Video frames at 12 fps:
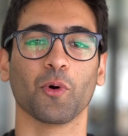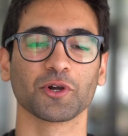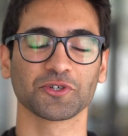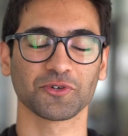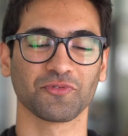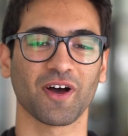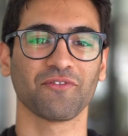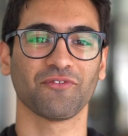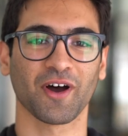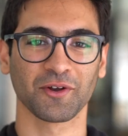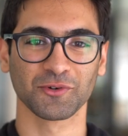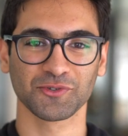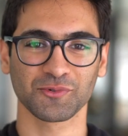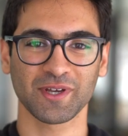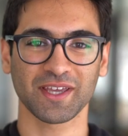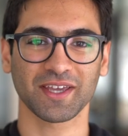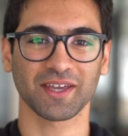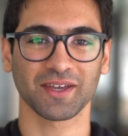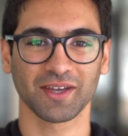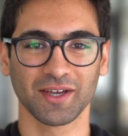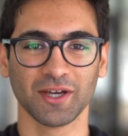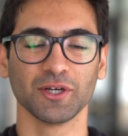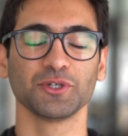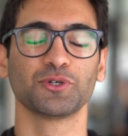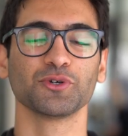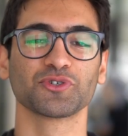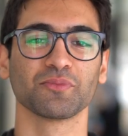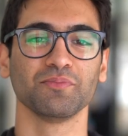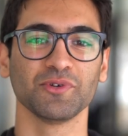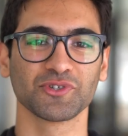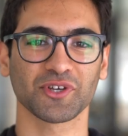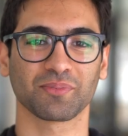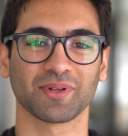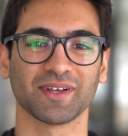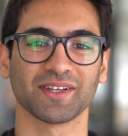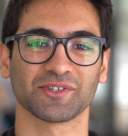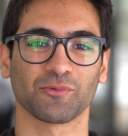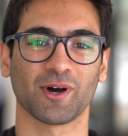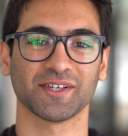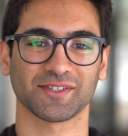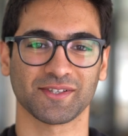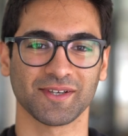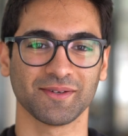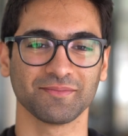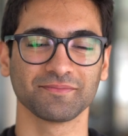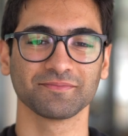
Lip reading: Want to survive finals week? Choose your music playlist wisely.